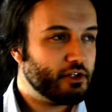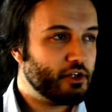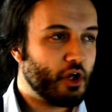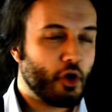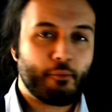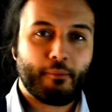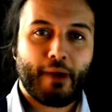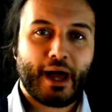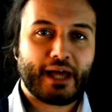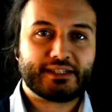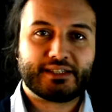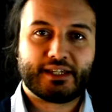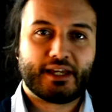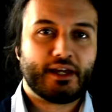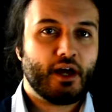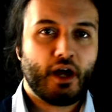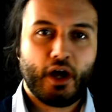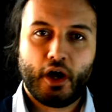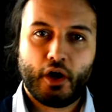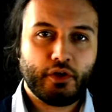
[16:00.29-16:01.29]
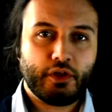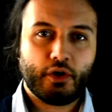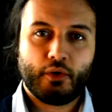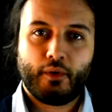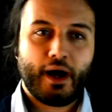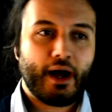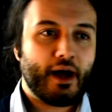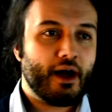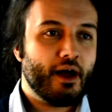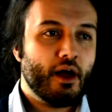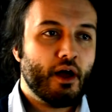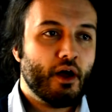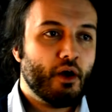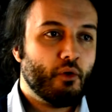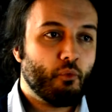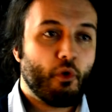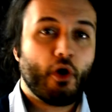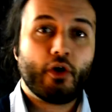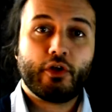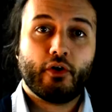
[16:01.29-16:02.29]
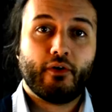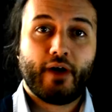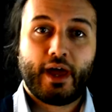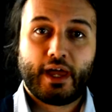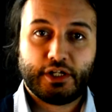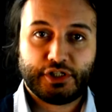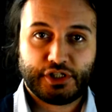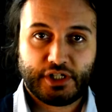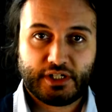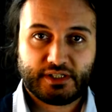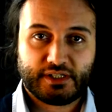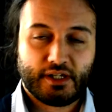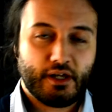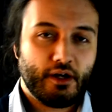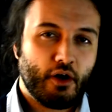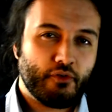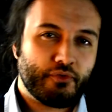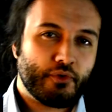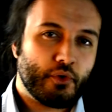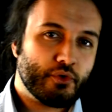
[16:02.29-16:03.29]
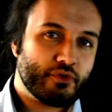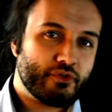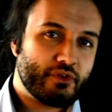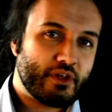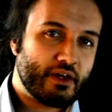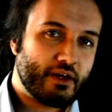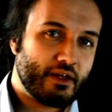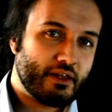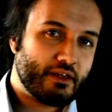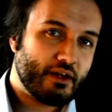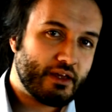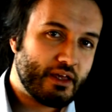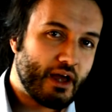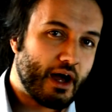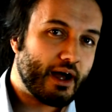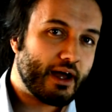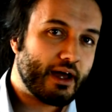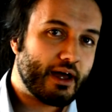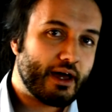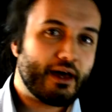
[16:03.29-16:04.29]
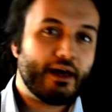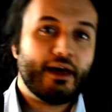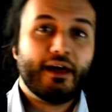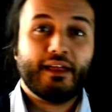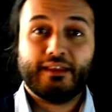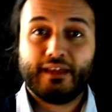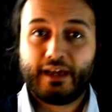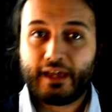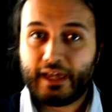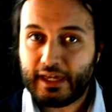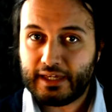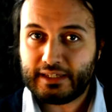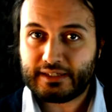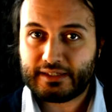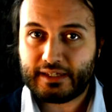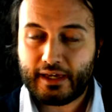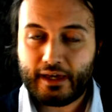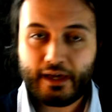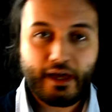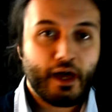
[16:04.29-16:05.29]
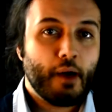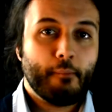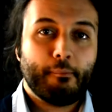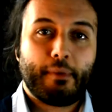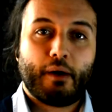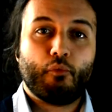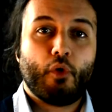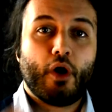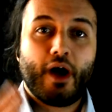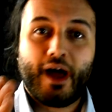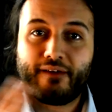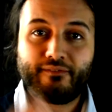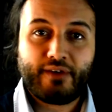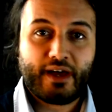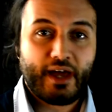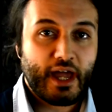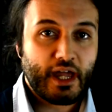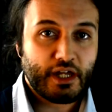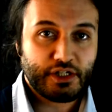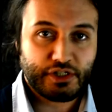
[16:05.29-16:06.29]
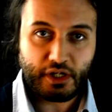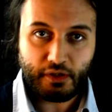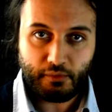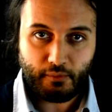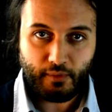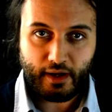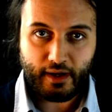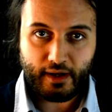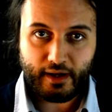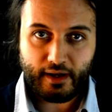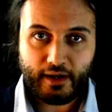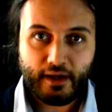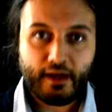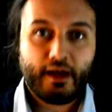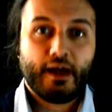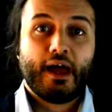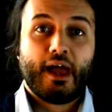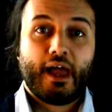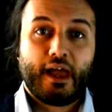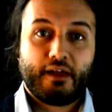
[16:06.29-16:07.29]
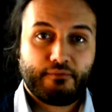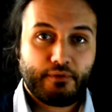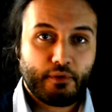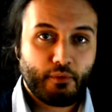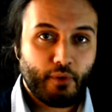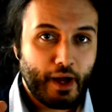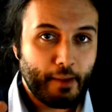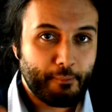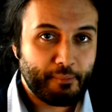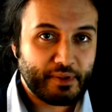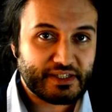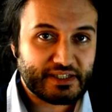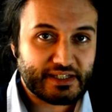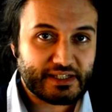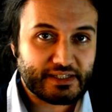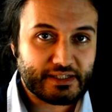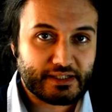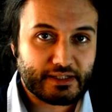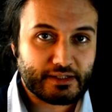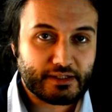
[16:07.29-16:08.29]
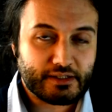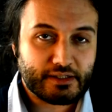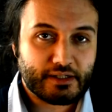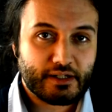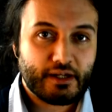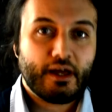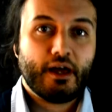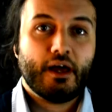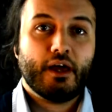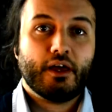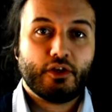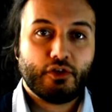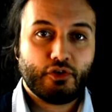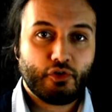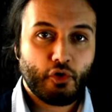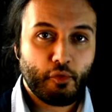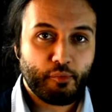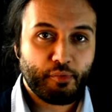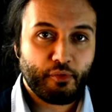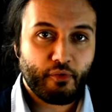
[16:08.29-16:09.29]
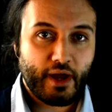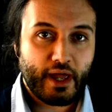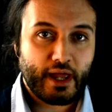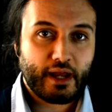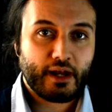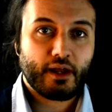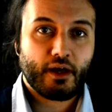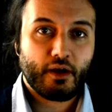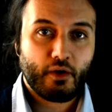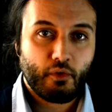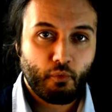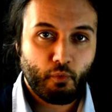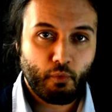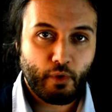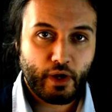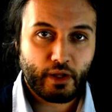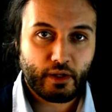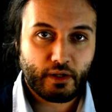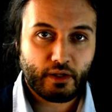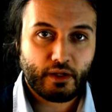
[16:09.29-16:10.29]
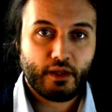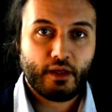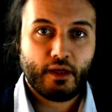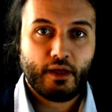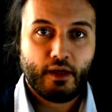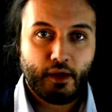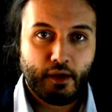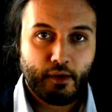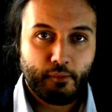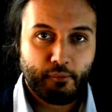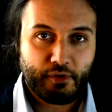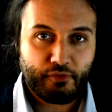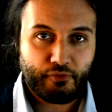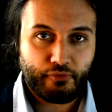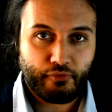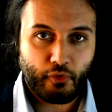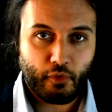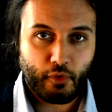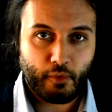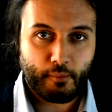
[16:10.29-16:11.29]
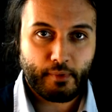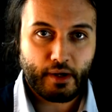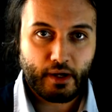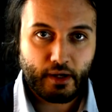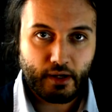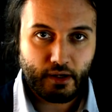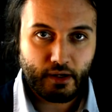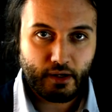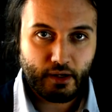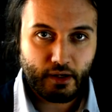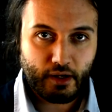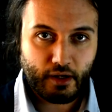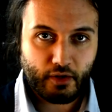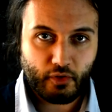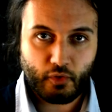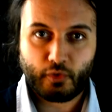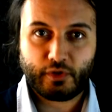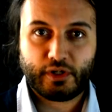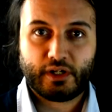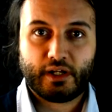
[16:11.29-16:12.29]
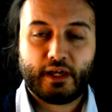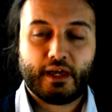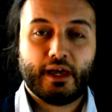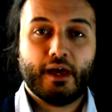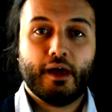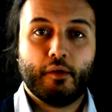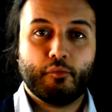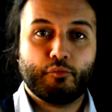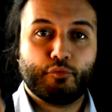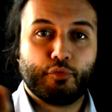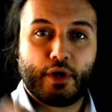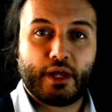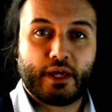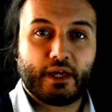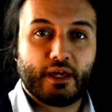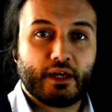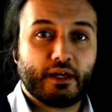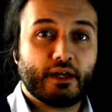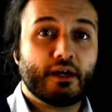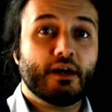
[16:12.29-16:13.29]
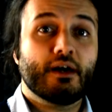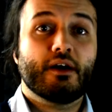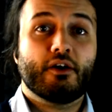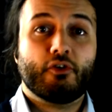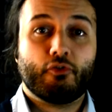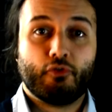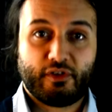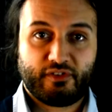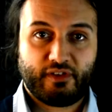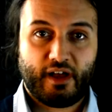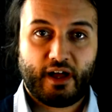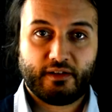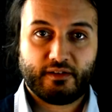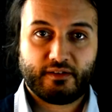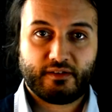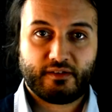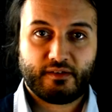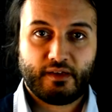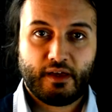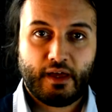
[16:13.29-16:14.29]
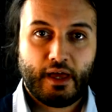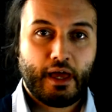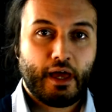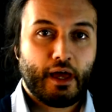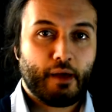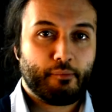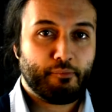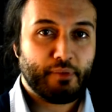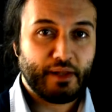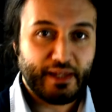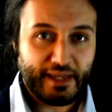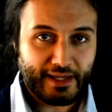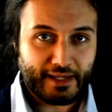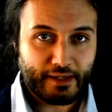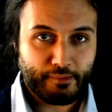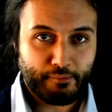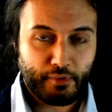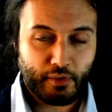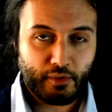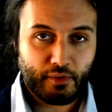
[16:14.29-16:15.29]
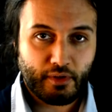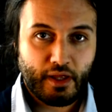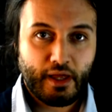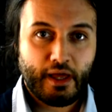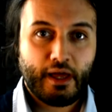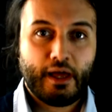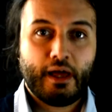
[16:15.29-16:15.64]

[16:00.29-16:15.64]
no matter who you are, what your age is. Of course, the, the younger, the easier, but whatever age you are, if you are persistent, your brain will perform accordingly, bringing results, applicable,